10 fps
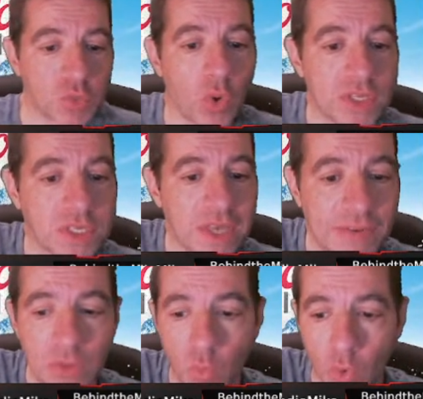
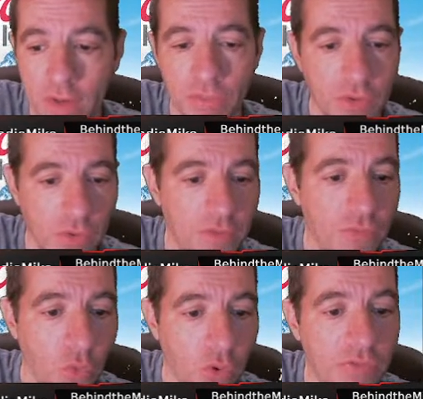
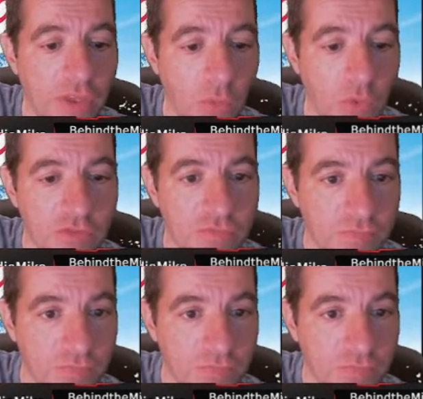171.34, I think would have,